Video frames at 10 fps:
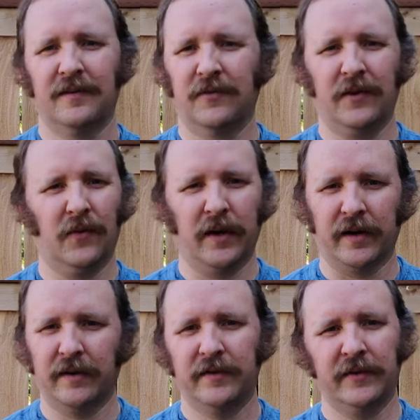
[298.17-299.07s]
drink
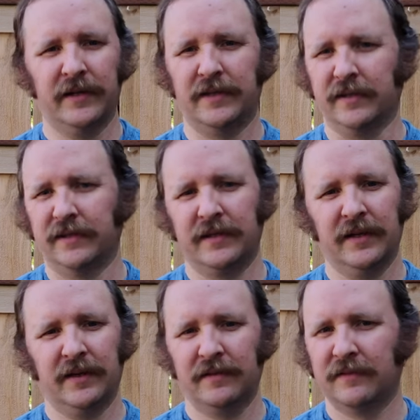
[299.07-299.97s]
water, drink juice, you
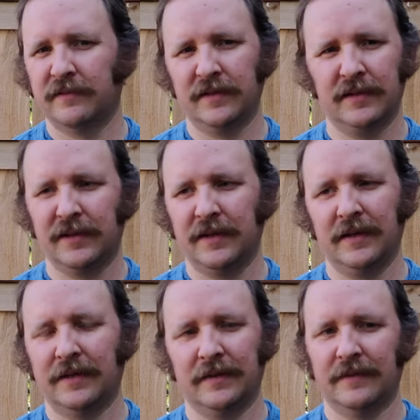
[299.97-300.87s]
know?
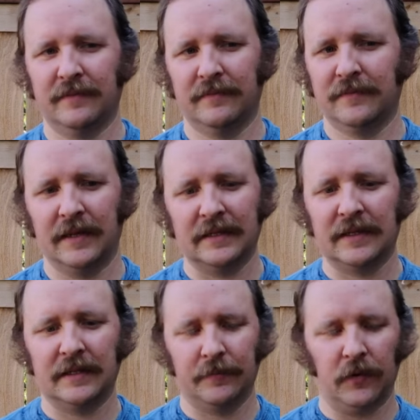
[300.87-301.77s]
that's
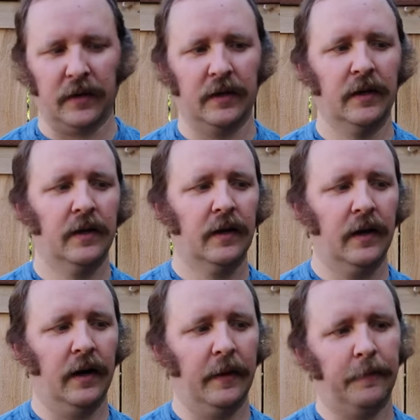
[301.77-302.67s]
not the point.
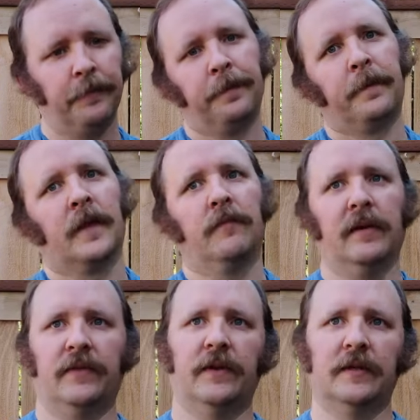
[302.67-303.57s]

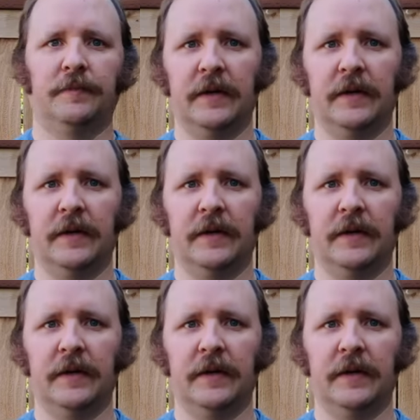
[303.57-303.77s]
But there's